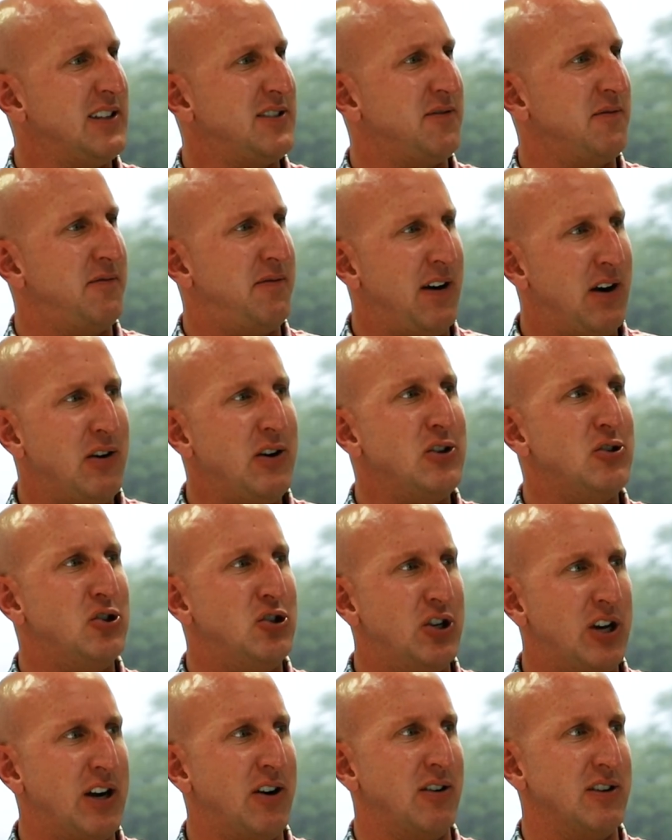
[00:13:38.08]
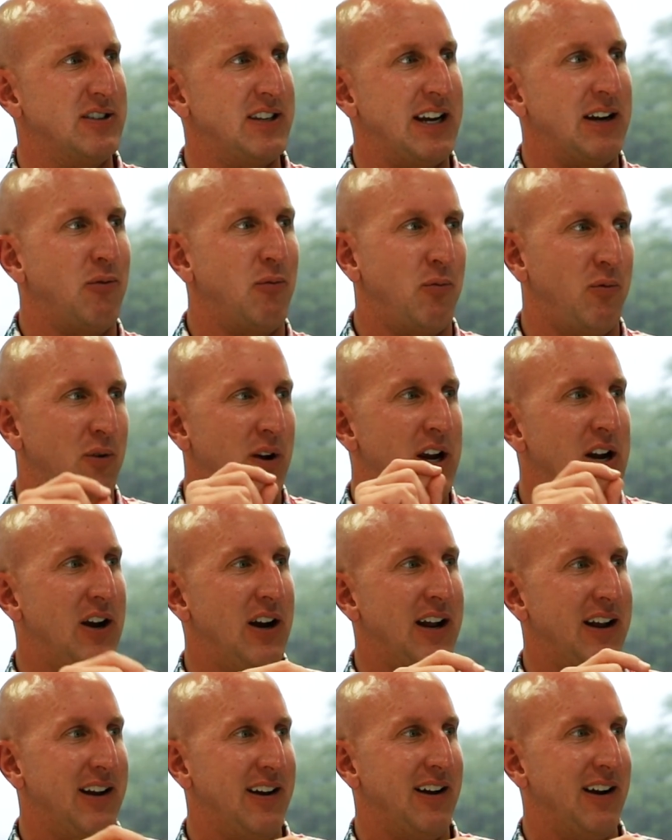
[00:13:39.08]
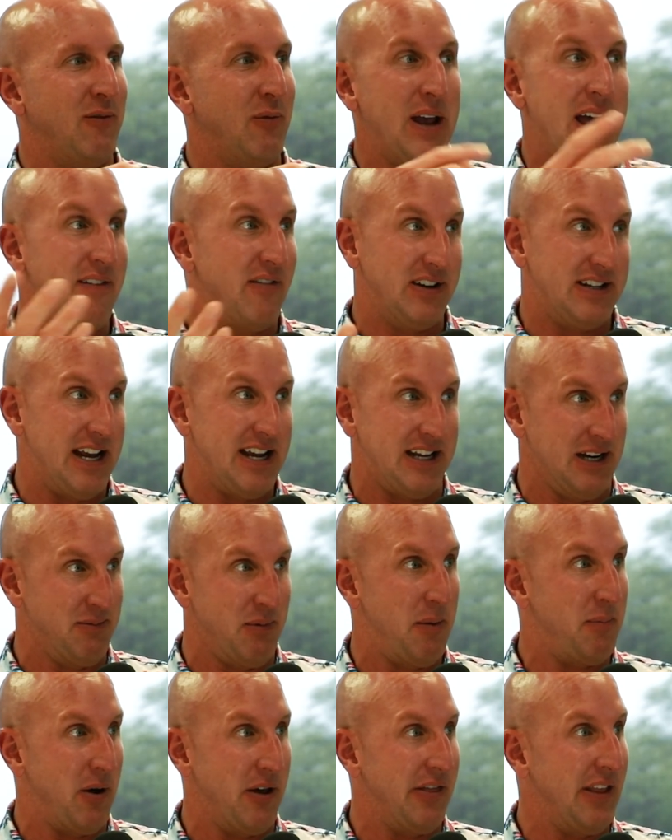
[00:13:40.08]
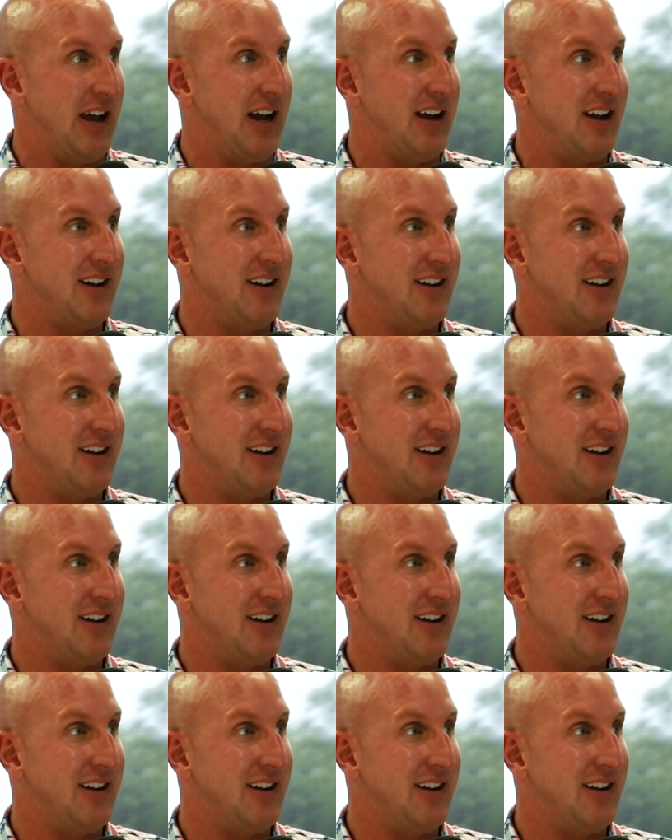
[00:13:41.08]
that's very generous. Like, we haven't taken him up on that.